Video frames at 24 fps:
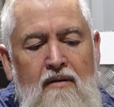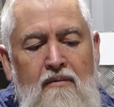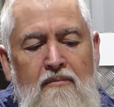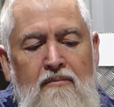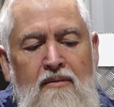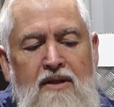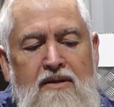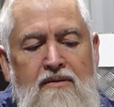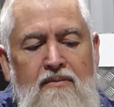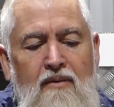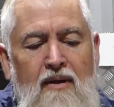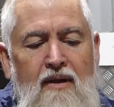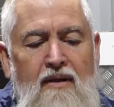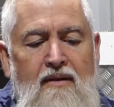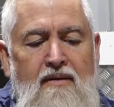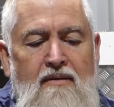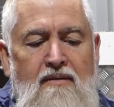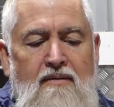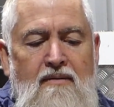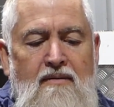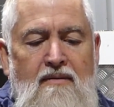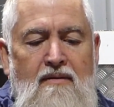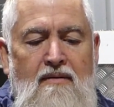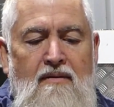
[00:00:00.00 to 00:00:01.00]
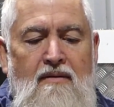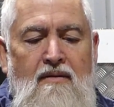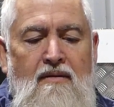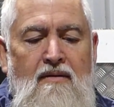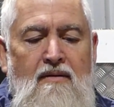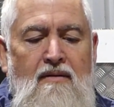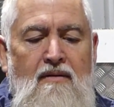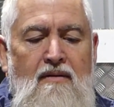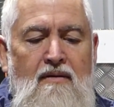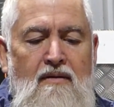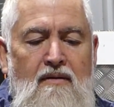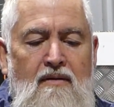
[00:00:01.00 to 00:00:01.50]
miss one,
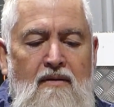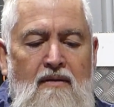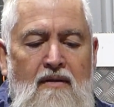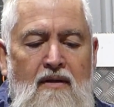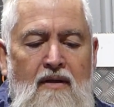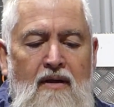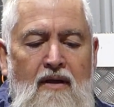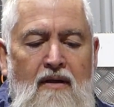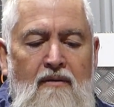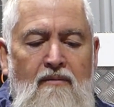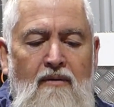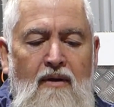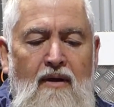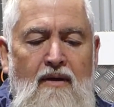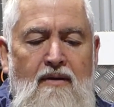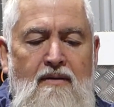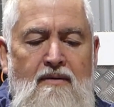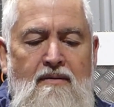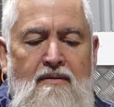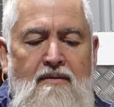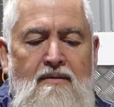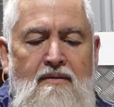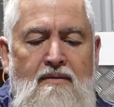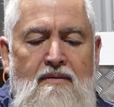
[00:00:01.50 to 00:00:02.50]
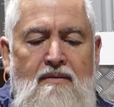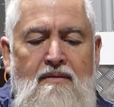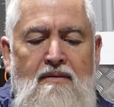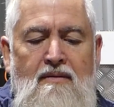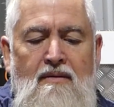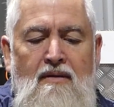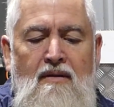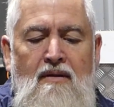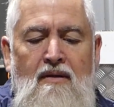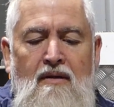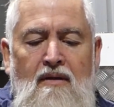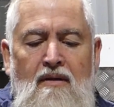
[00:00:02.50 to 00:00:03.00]
hit one,
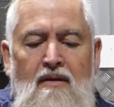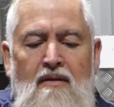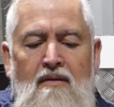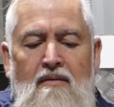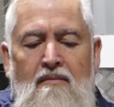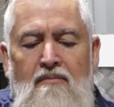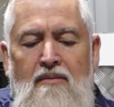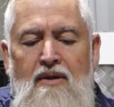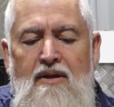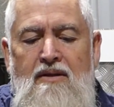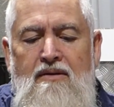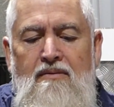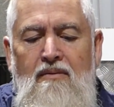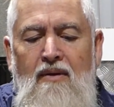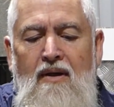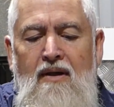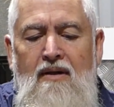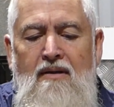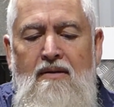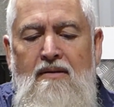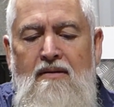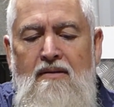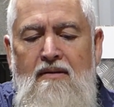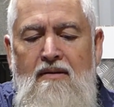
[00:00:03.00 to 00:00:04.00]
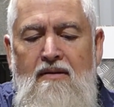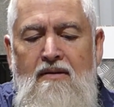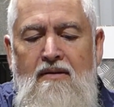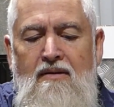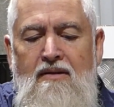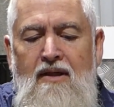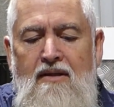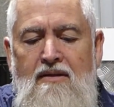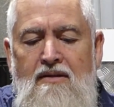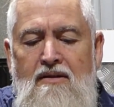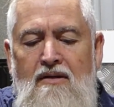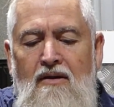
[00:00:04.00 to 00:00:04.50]
miss one,
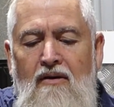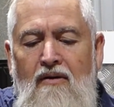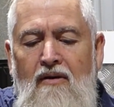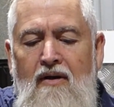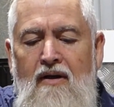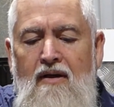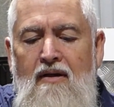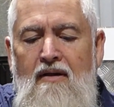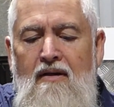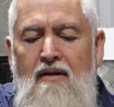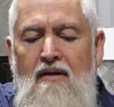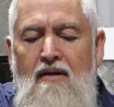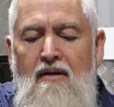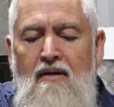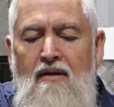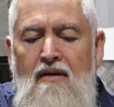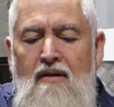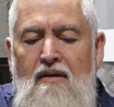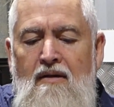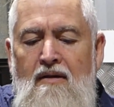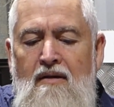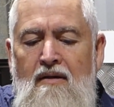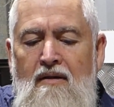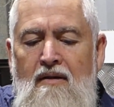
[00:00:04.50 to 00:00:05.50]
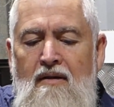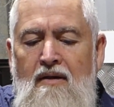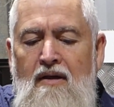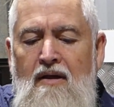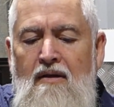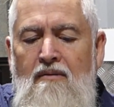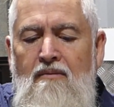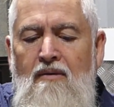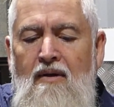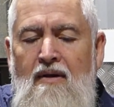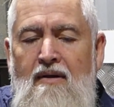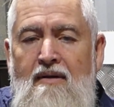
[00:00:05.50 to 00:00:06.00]
because that's tight,
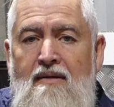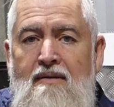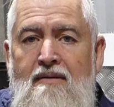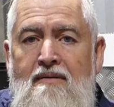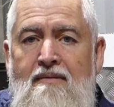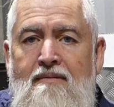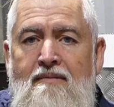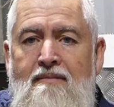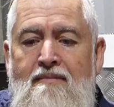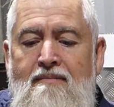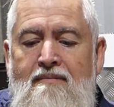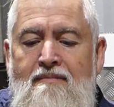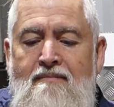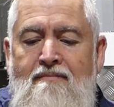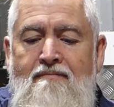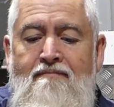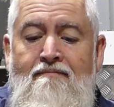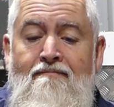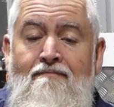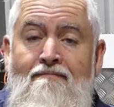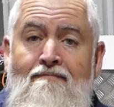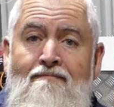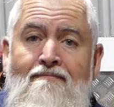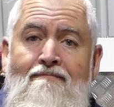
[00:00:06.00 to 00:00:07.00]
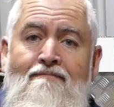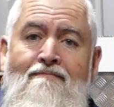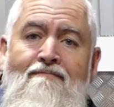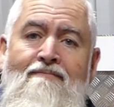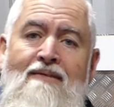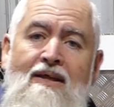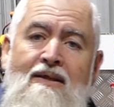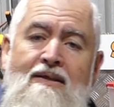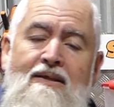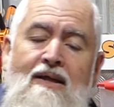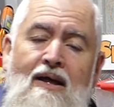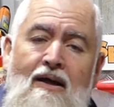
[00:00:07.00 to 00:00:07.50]
hit one.
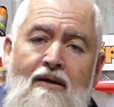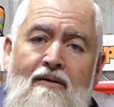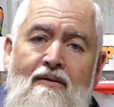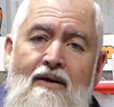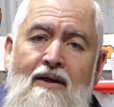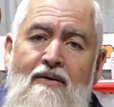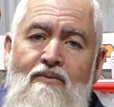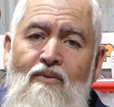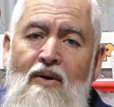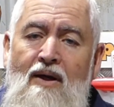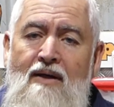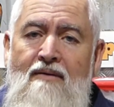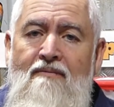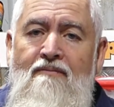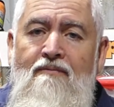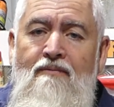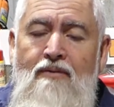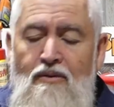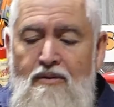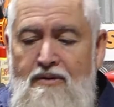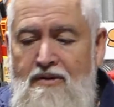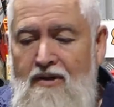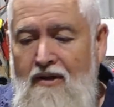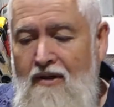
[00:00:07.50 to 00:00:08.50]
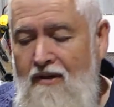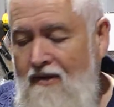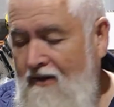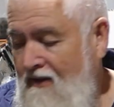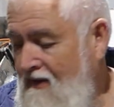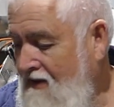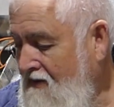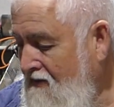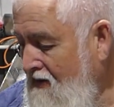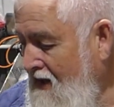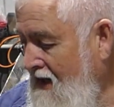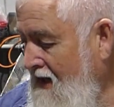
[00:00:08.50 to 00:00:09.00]
So in 1 full turn of
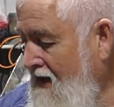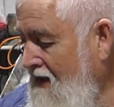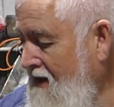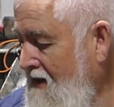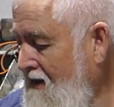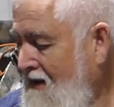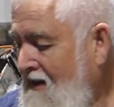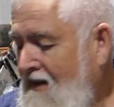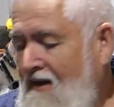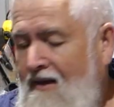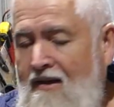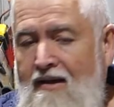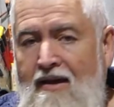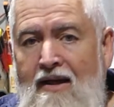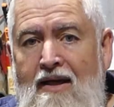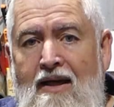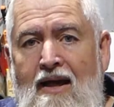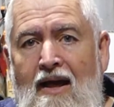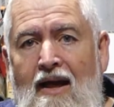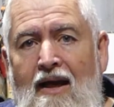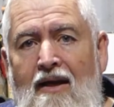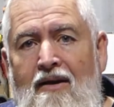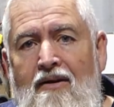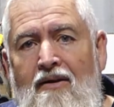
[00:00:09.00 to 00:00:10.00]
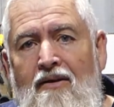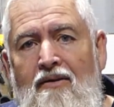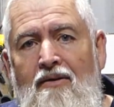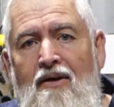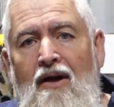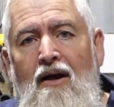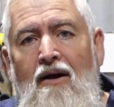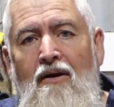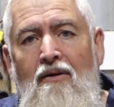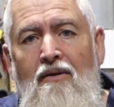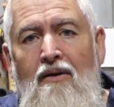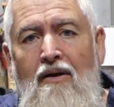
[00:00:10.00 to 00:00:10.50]
the crank, you can do the
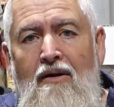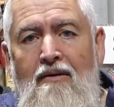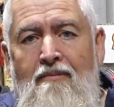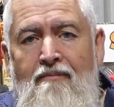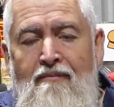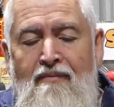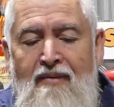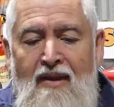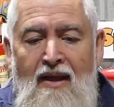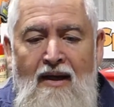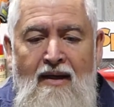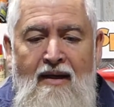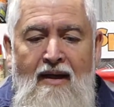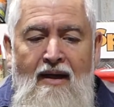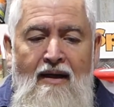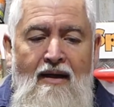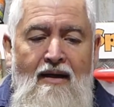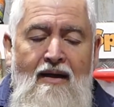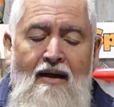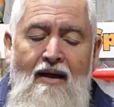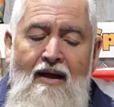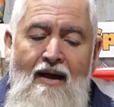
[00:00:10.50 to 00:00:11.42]
whole lot. Now,